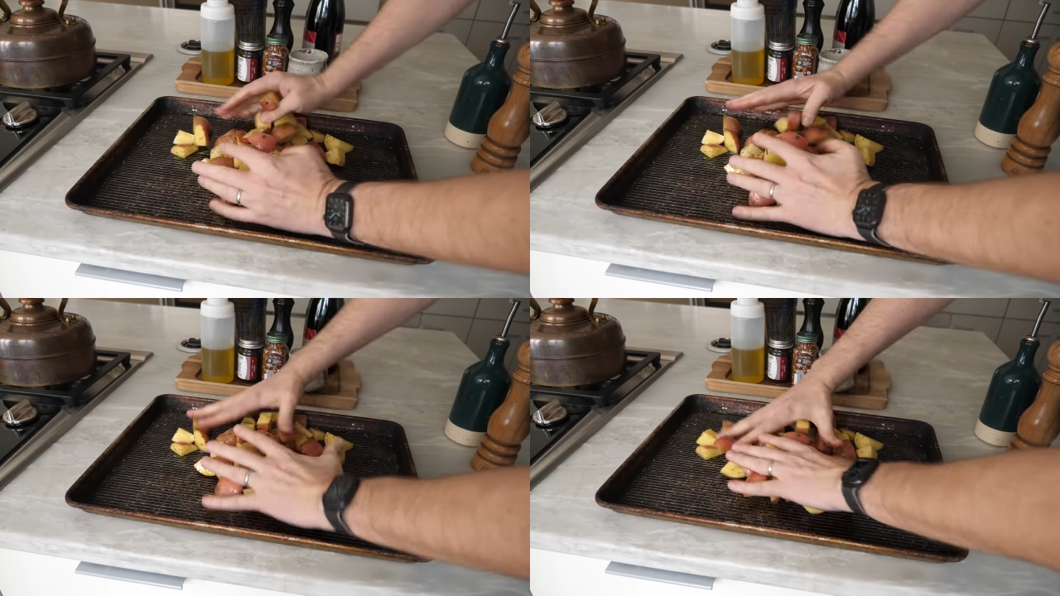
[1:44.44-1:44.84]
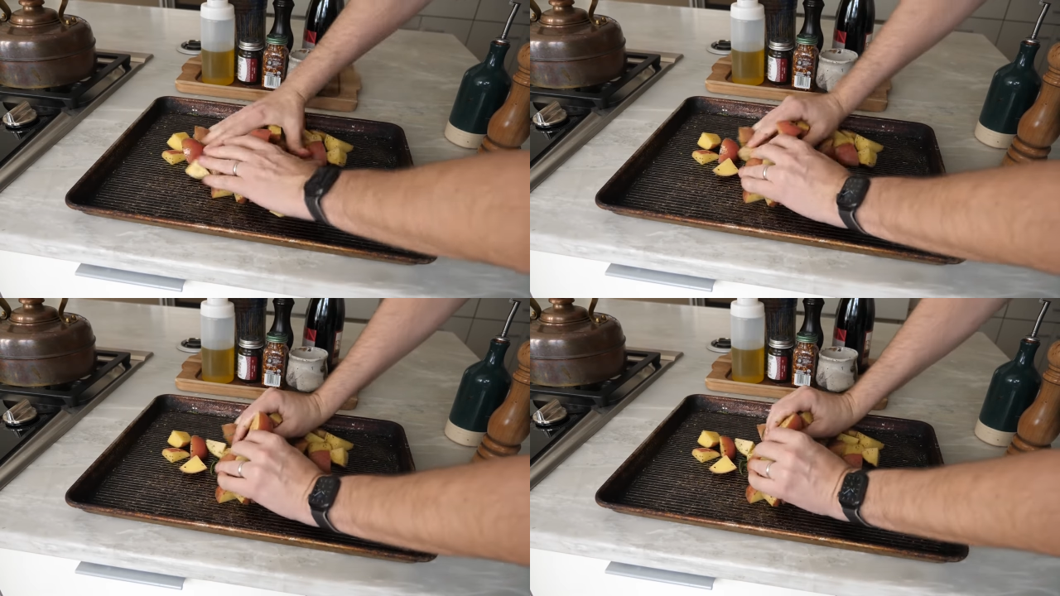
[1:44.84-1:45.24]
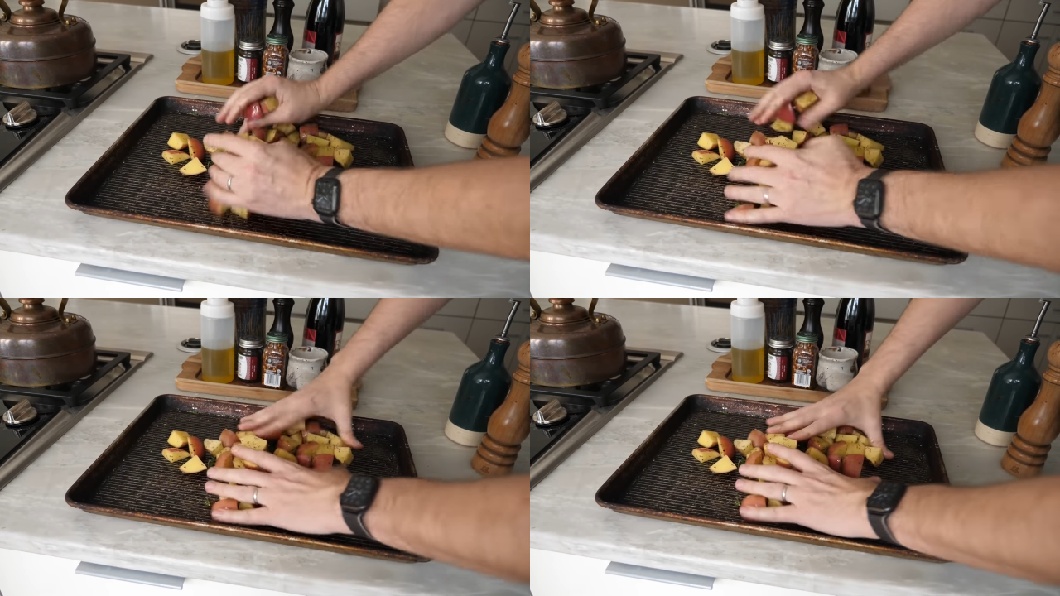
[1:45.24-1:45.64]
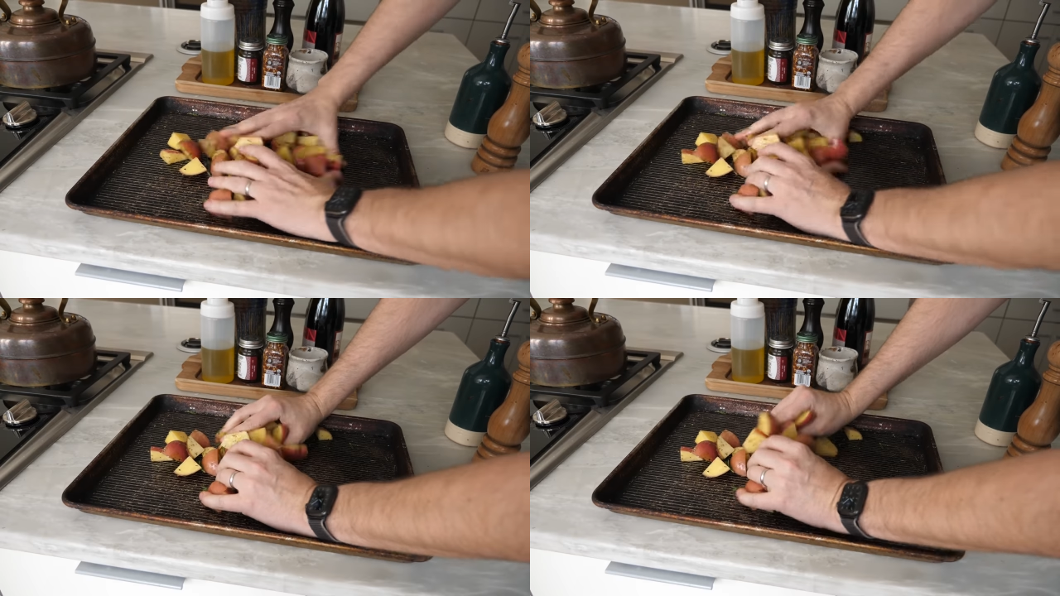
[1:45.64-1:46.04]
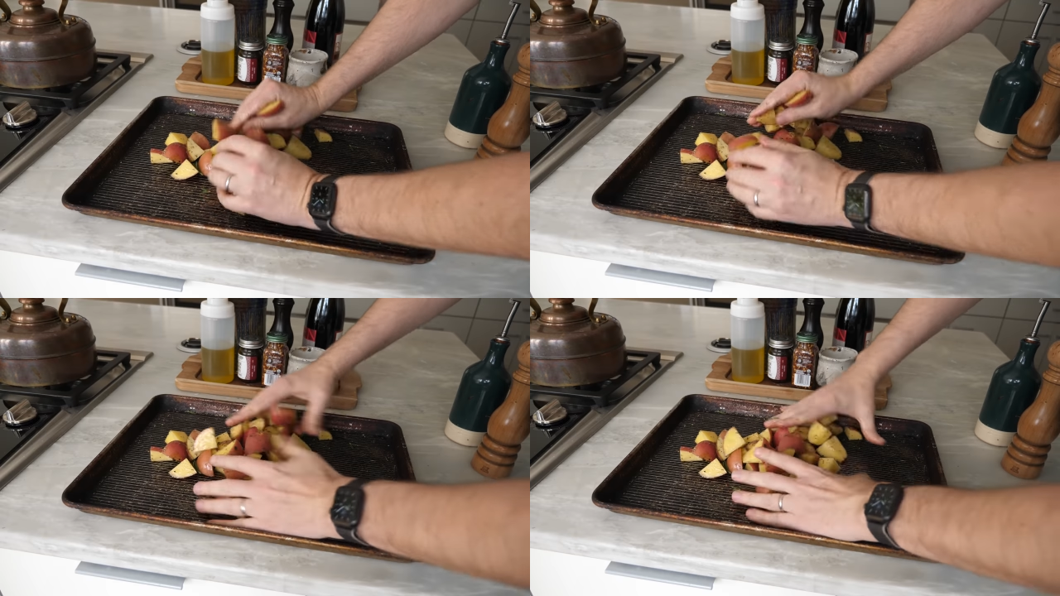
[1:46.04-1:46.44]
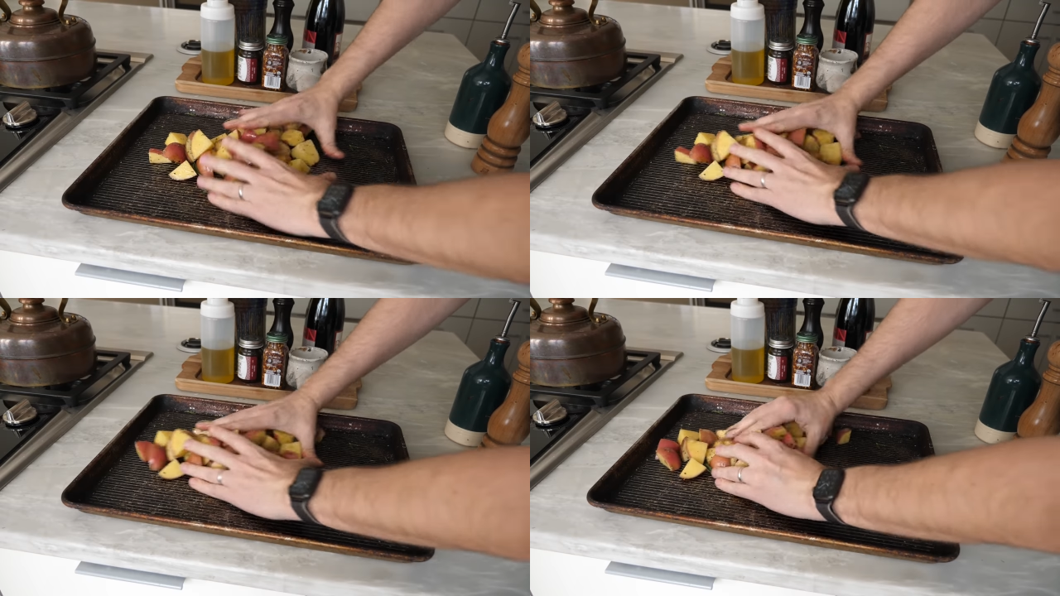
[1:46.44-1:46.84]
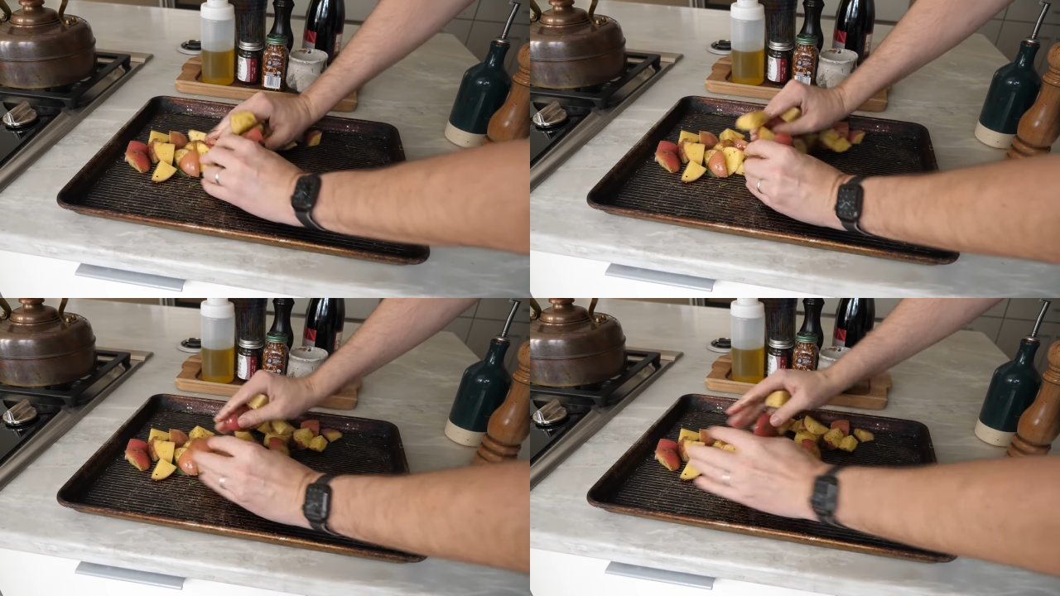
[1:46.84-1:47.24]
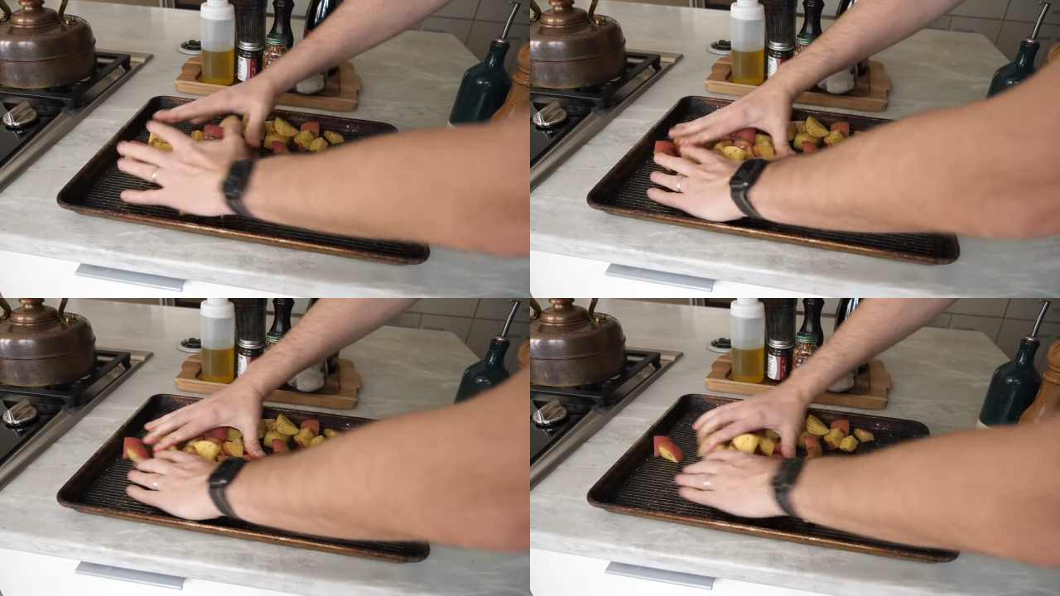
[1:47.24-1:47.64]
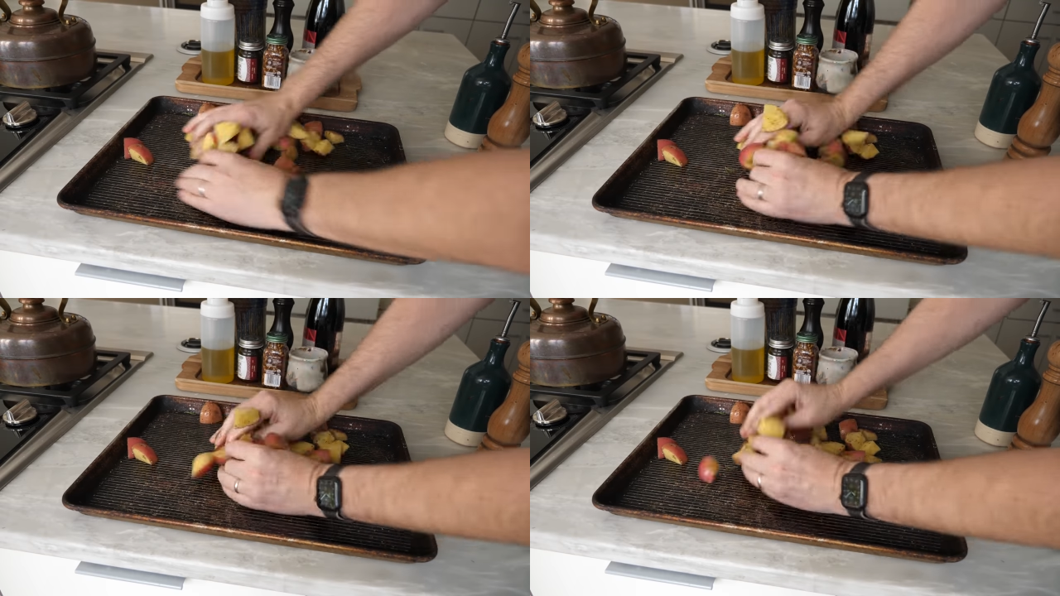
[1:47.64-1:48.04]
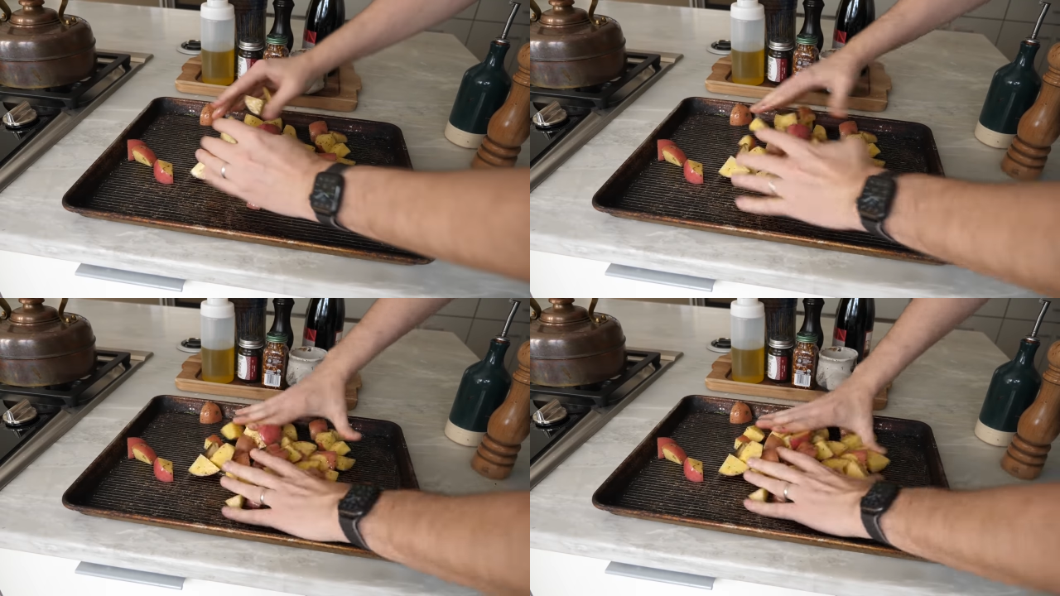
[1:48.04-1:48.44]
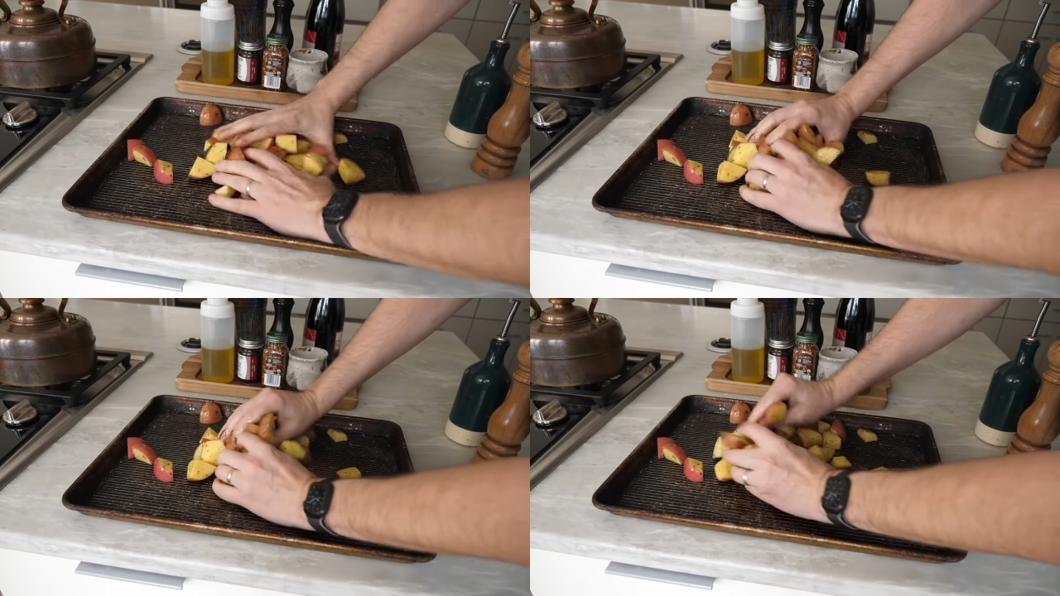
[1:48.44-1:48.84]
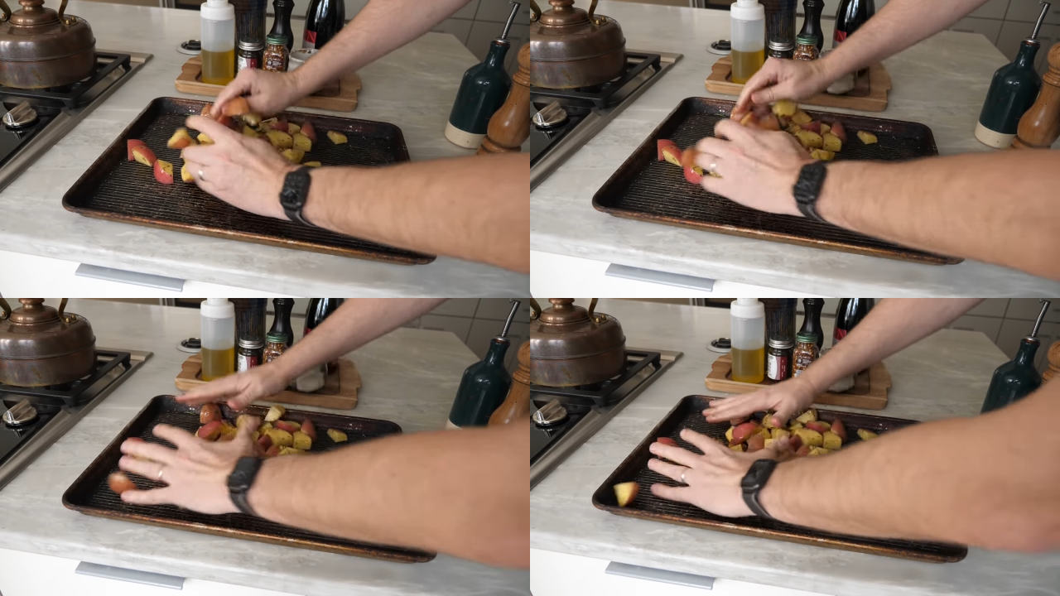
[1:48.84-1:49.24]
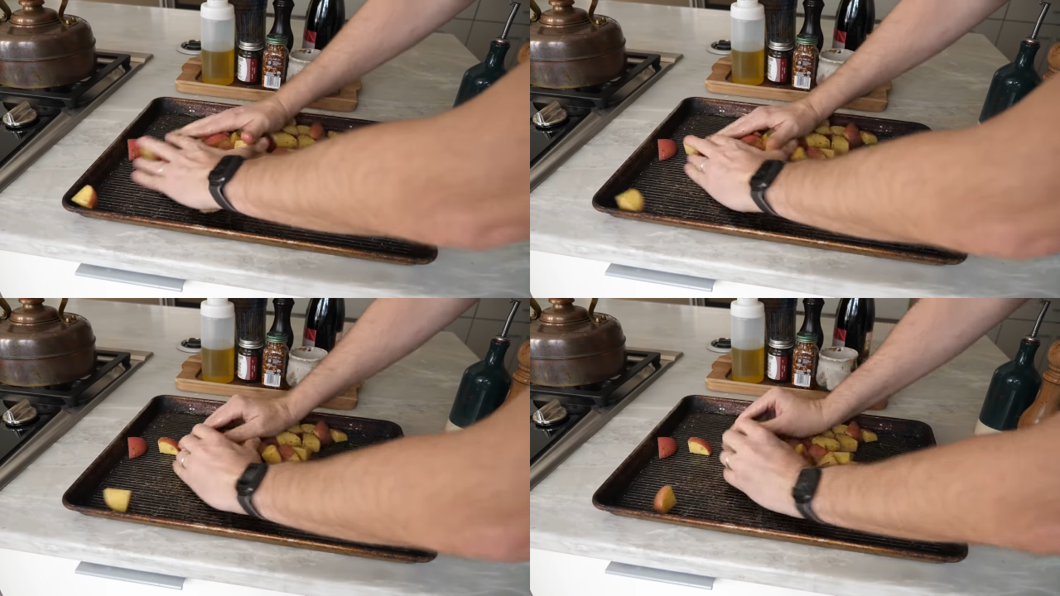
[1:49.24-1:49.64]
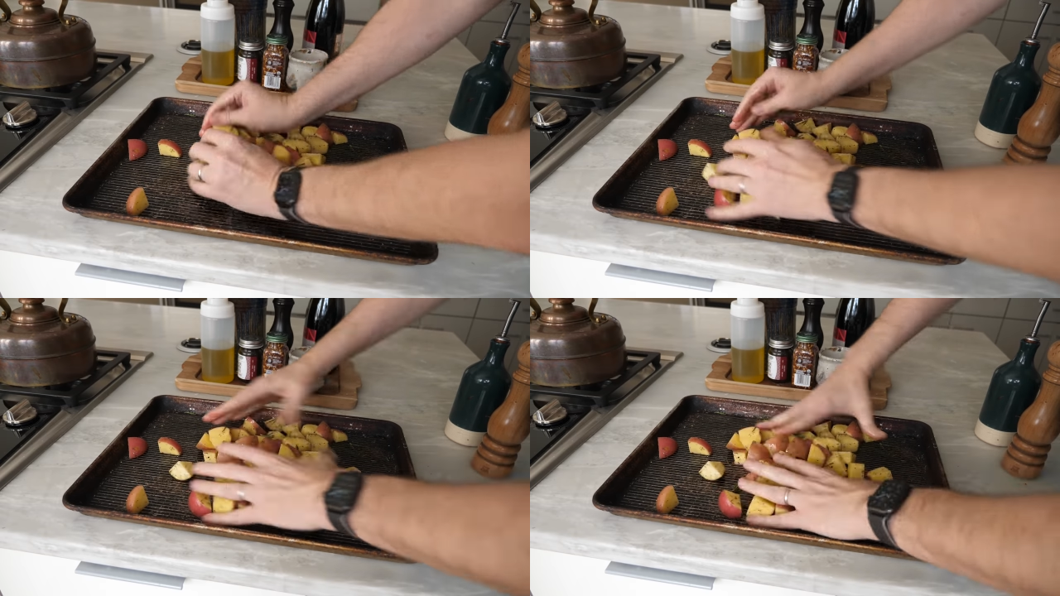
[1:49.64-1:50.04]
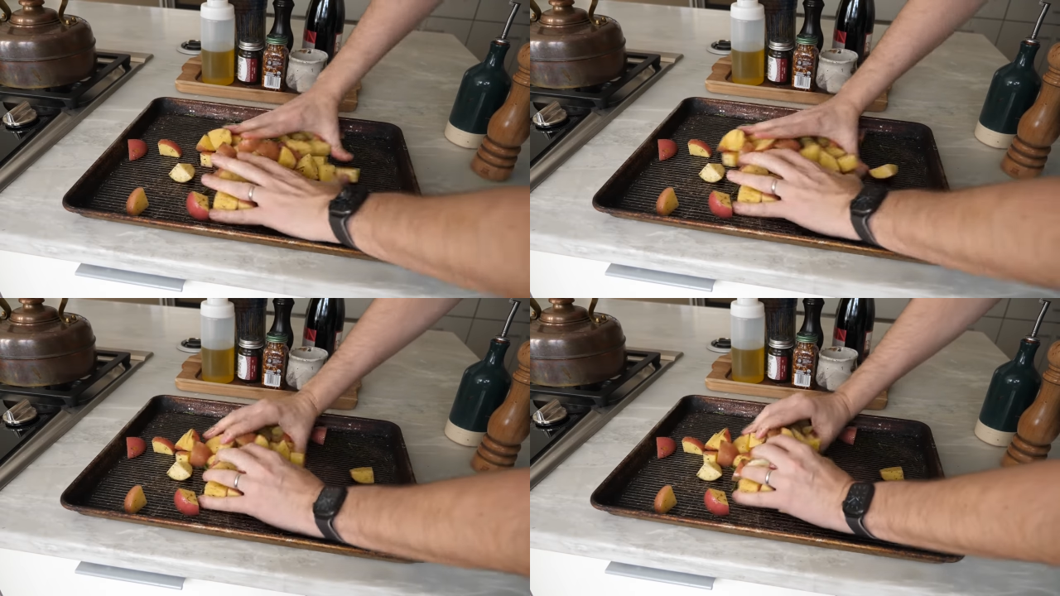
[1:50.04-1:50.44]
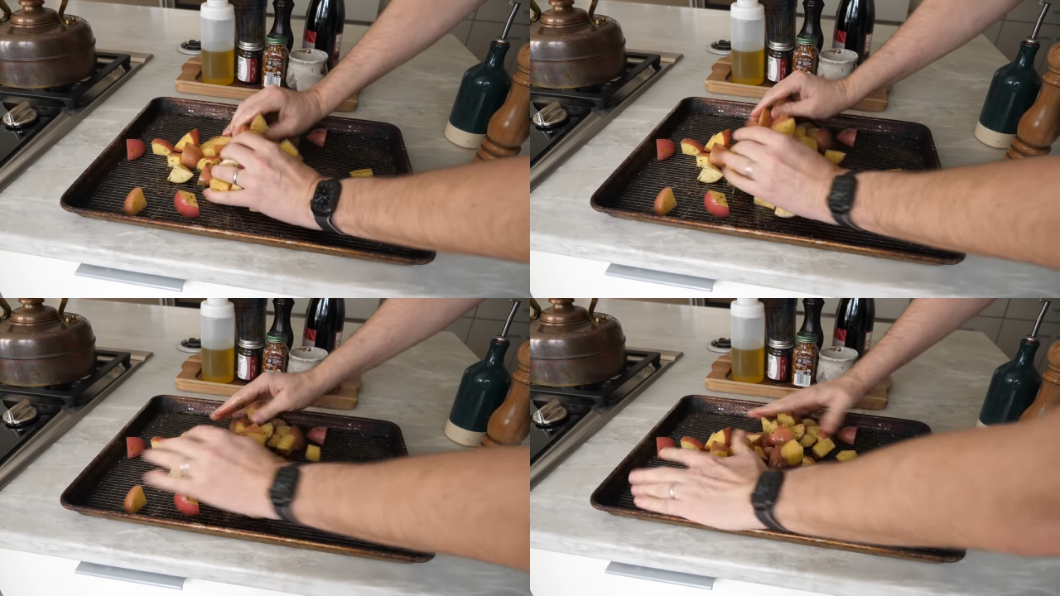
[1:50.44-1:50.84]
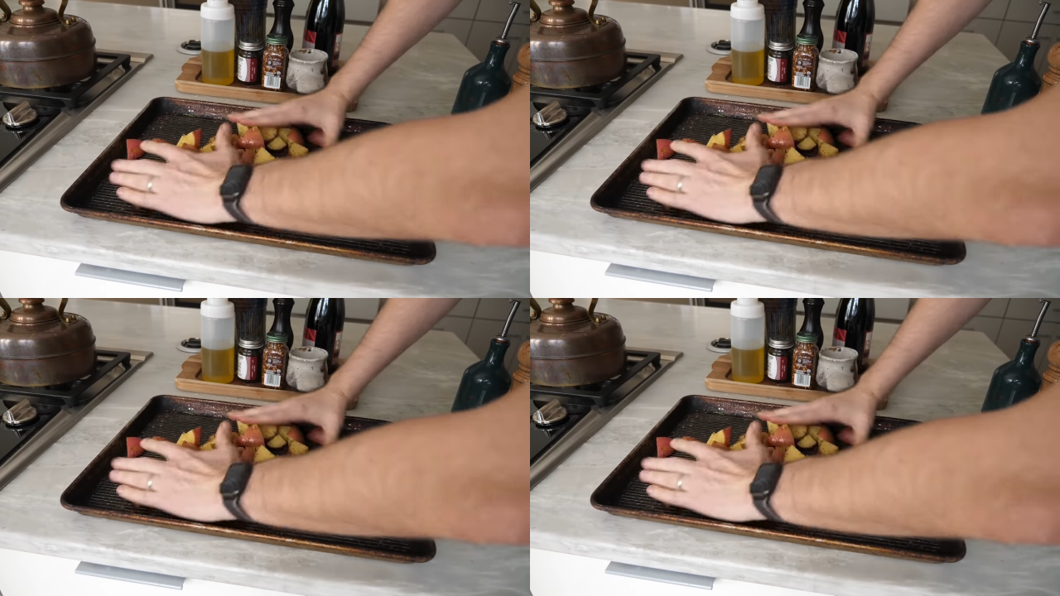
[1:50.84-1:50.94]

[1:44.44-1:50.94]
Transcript: (no speaker visible)